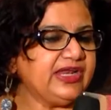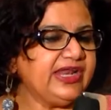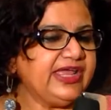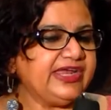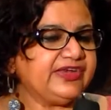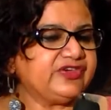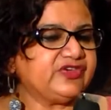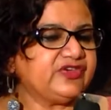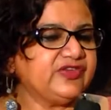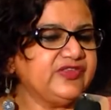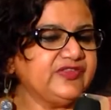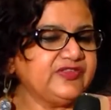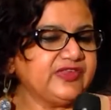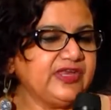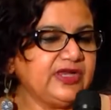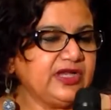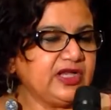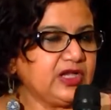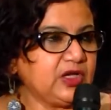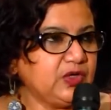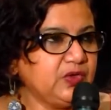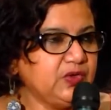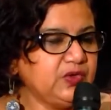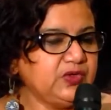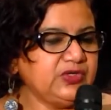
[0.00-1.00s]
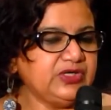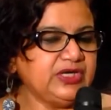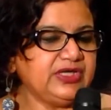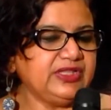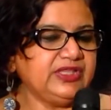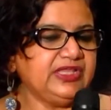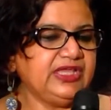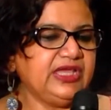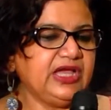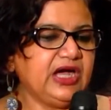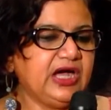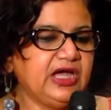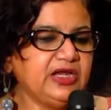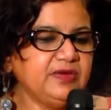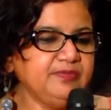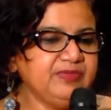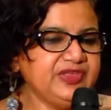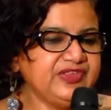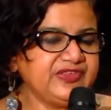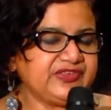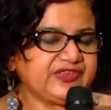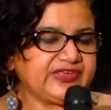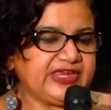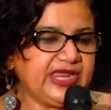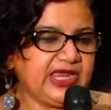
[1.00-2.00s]
collections include The
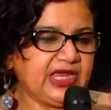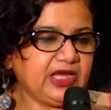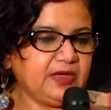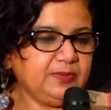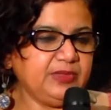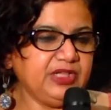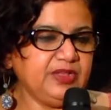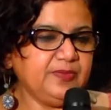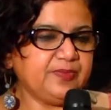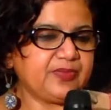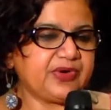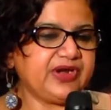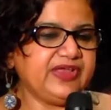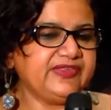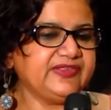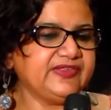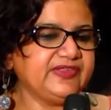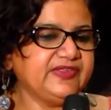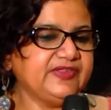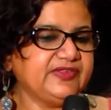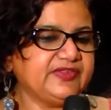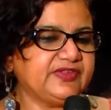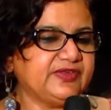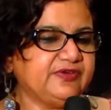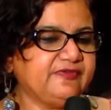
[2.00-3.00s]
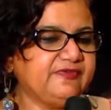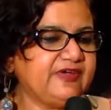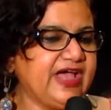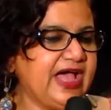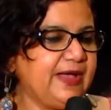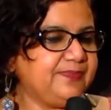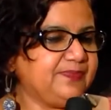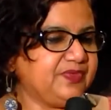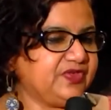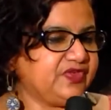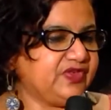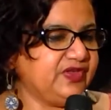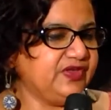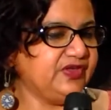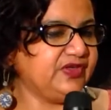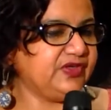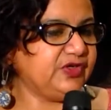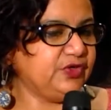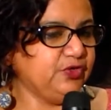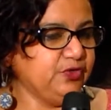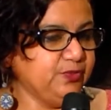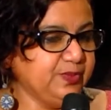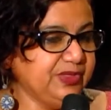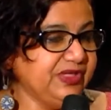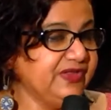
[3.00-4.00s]
Unmistakable Presence of Absent
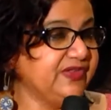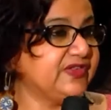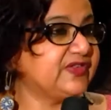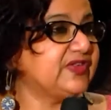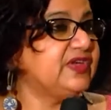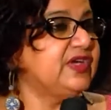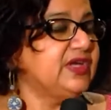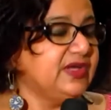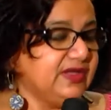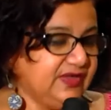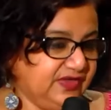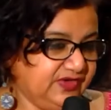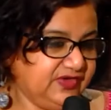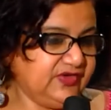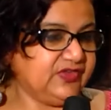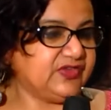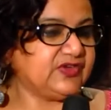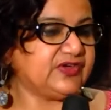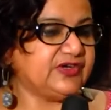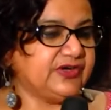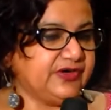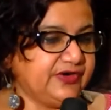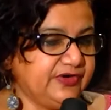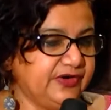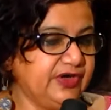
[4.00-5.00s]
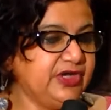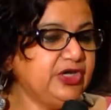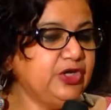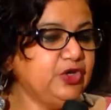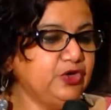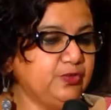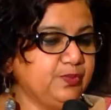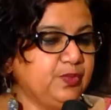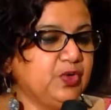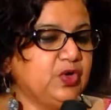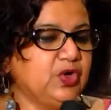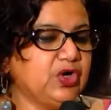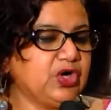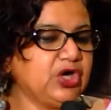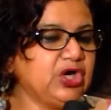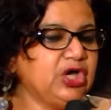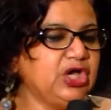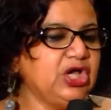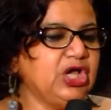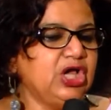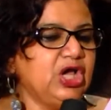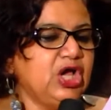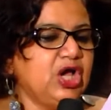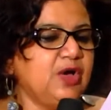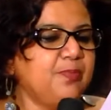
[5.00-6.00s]
Humans, just her new book,
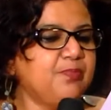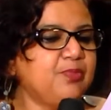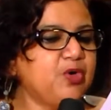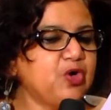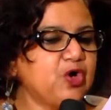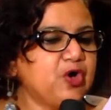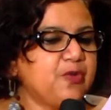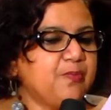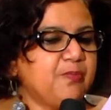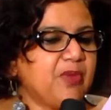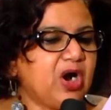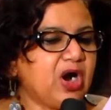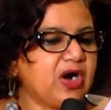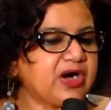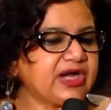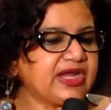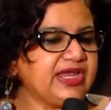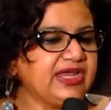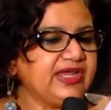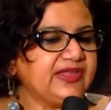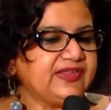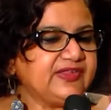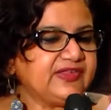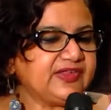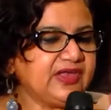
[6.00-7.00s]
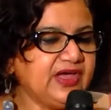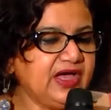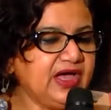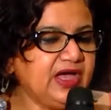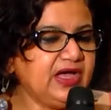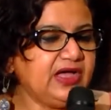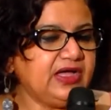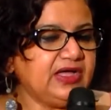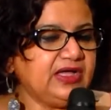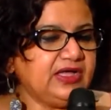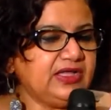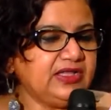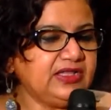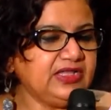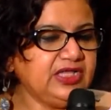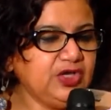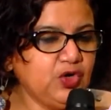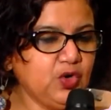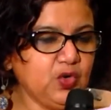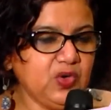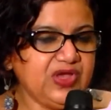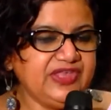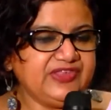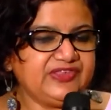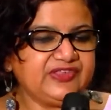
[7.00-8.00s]
Bookmarkings the
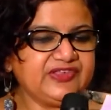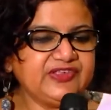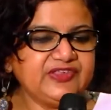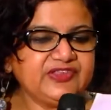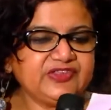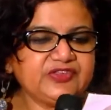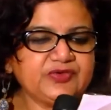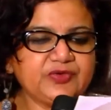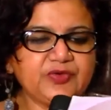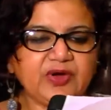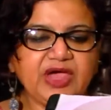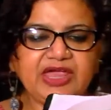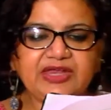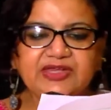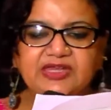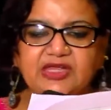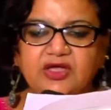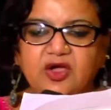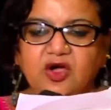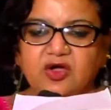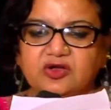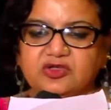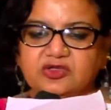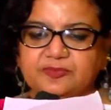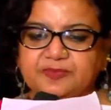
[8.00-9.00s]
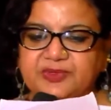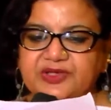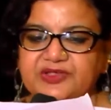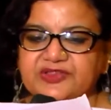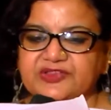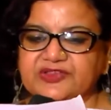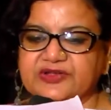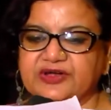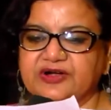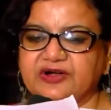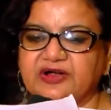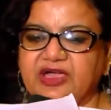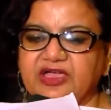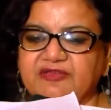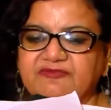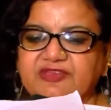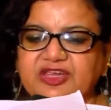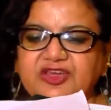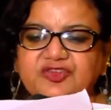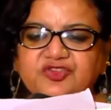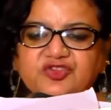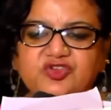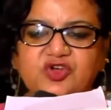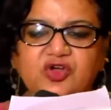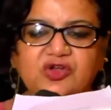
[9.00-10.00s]
Oasis, Writing Octopus,
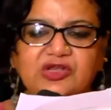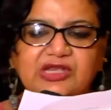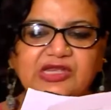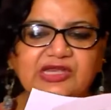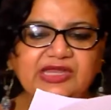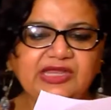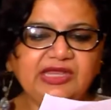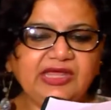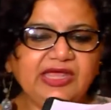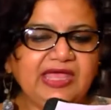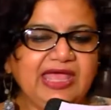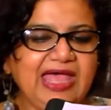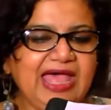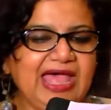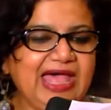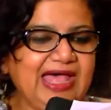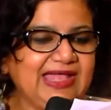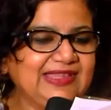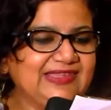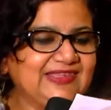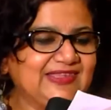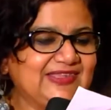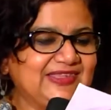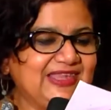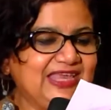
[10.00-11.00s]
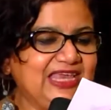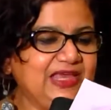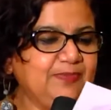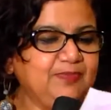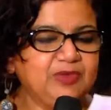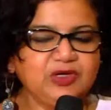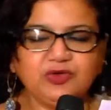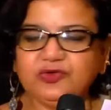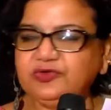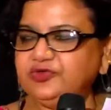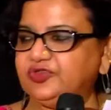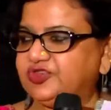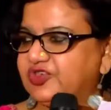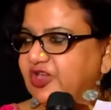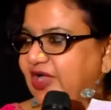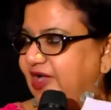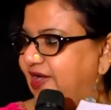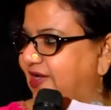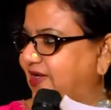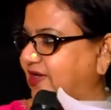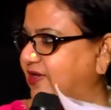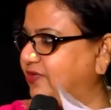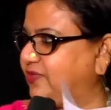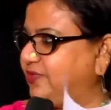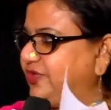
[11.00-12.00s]
Arriving Shortly, and Sea Blue
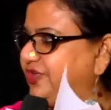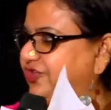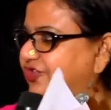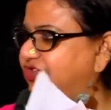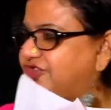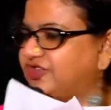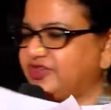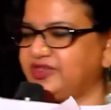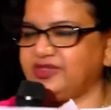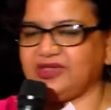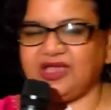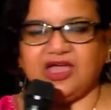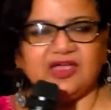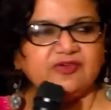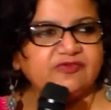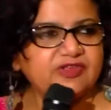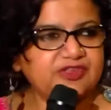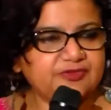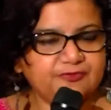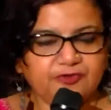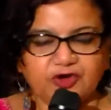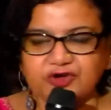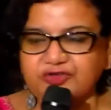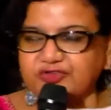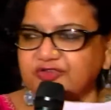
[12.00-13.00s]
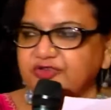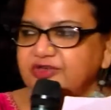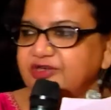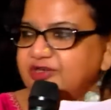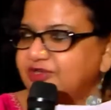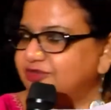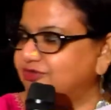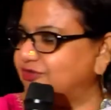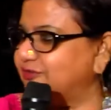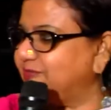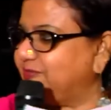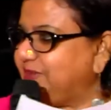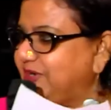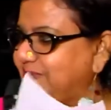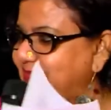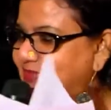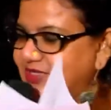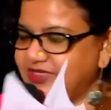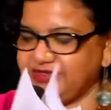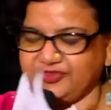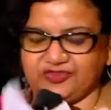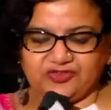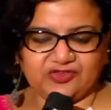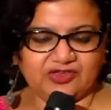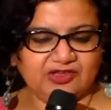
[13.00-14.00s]
Child, which I was fortunate to
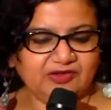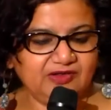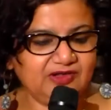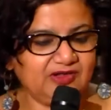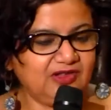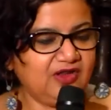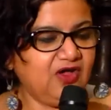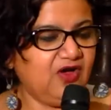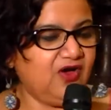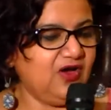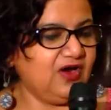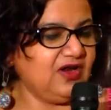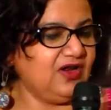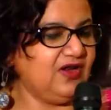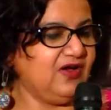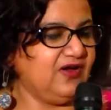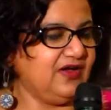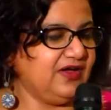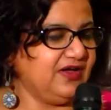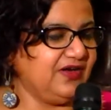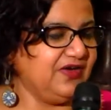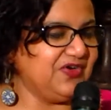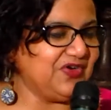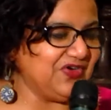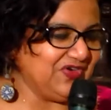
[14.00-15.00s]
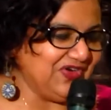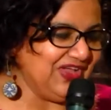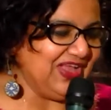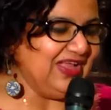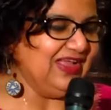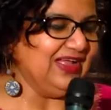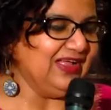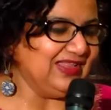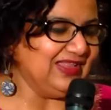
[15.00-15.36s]
publish long, long ago,